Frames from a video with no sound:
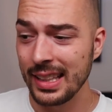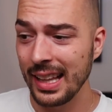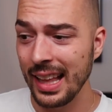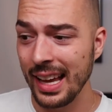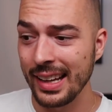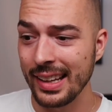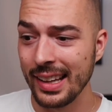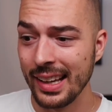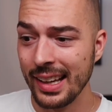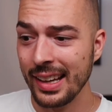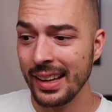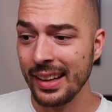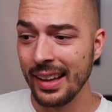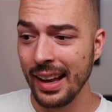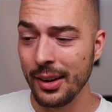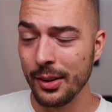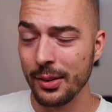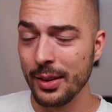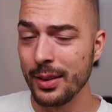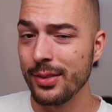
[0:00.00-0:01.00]
Like,
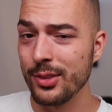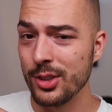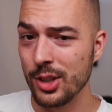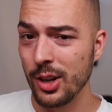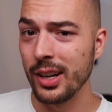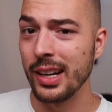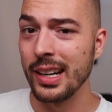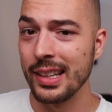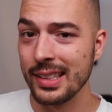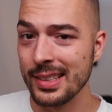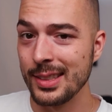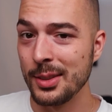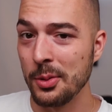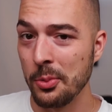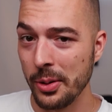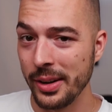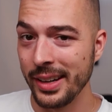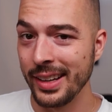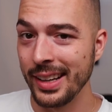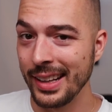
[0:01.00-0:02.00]
I don't know if jargon is a
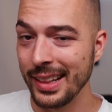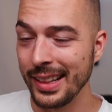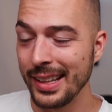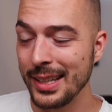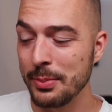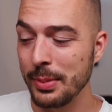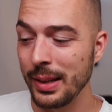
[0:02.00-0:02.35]
word in English,